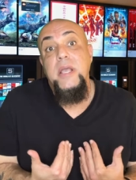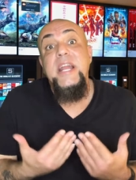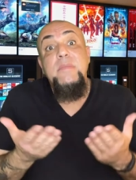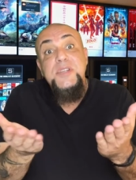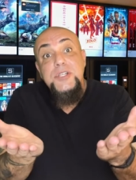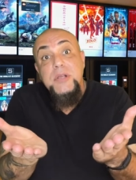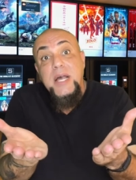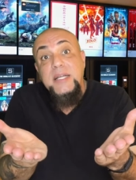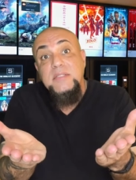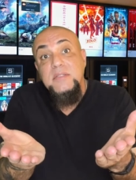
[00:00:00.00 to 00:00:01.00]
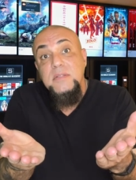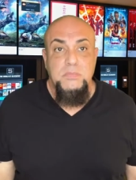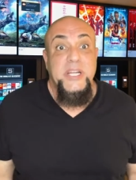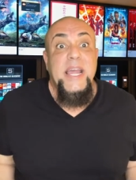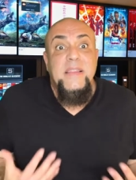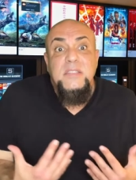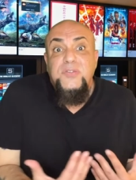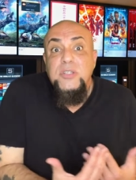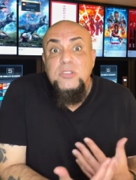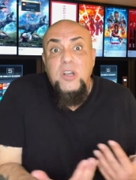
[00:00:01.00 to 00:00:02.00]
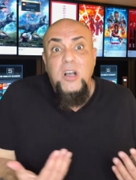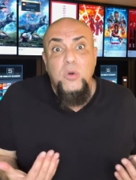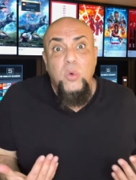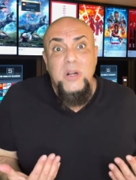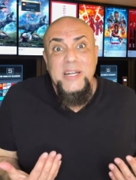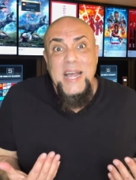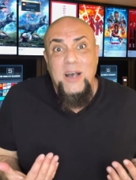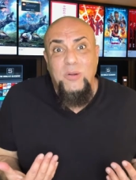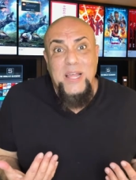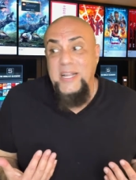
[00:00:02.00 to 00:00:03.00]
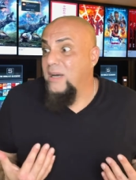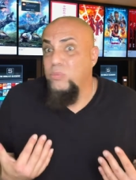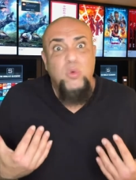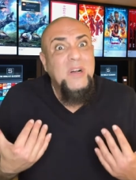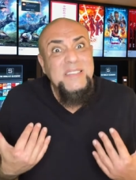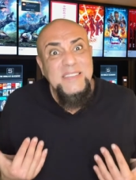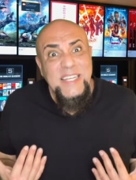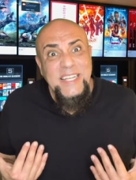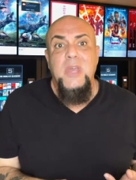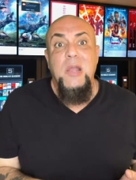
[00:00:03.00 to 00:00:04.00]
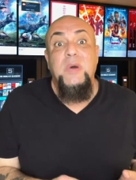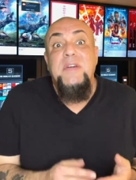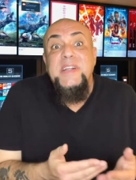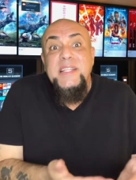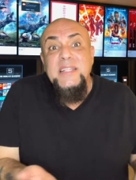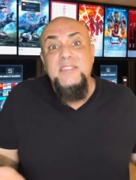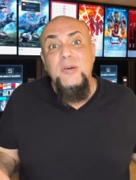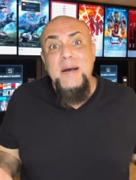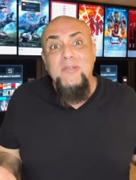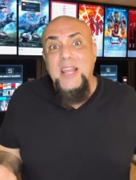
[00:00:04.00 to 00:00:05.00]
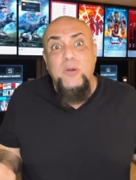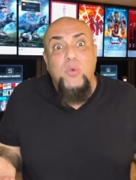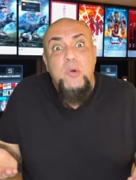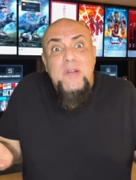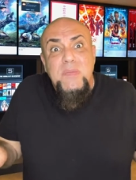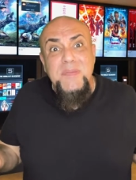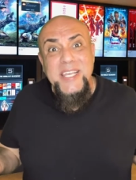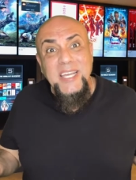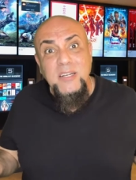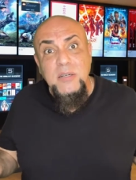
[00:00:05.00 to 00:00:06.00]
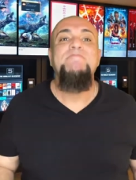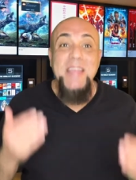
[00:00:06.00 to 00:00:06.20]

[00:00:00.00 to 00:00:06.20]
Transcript: And I miss you guys. But yeah, this feels awkward now. Like, I'm rusty. And with everything that's come out, like, where do I even begin?